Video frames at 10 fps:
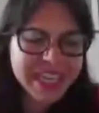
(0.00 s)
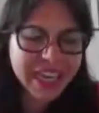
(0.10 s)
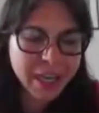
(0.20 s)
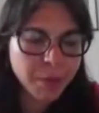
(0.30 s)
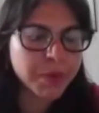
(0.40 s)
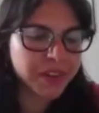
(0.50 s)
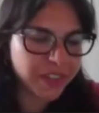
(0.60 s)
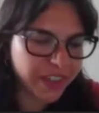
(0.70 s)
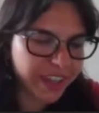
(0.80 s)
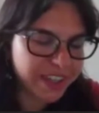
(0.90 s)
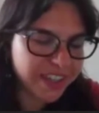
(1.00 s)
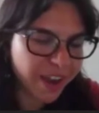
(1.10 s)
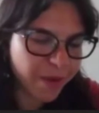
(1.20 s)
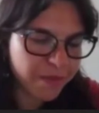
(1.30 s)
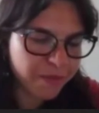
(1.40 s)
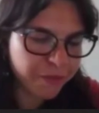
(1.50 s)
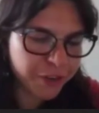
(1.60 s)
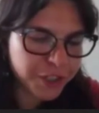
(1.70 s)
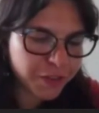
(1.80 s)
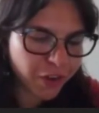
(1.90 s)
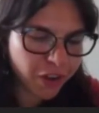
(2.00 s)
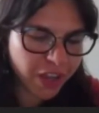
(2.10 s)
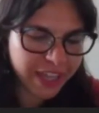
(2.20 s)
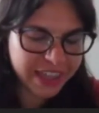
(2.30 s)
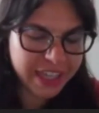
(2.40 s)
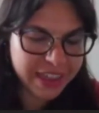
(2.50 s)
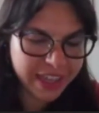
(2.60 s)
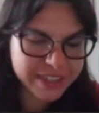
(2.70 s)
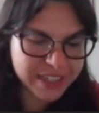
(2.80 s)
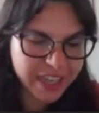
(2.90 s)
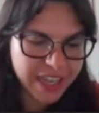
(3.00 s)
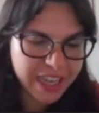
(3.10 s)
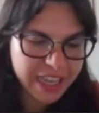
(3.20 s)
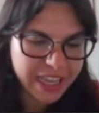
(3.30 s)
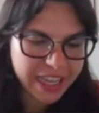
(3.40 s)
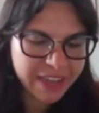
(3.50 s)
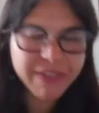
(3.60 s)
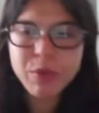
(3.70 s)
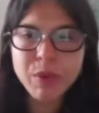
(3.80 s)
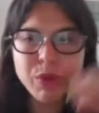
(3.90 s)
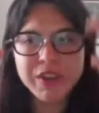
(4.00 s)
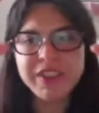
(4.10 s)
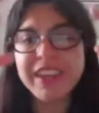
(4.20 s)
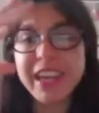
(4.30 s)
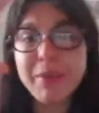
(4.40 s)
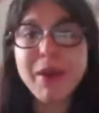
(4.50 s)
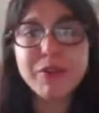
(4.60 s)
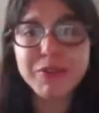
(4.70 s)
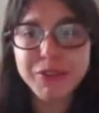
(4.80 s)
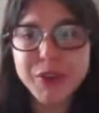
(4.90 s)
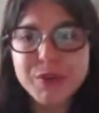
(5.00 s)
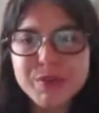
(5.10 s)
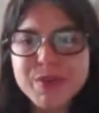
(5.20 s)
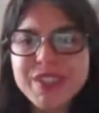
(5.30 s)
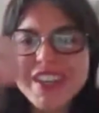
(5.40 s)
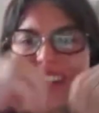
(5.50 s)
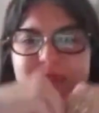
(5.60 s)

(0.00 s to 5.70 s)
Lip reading: me say a couple of things. First of all, I think that even when we're thinking about fumes,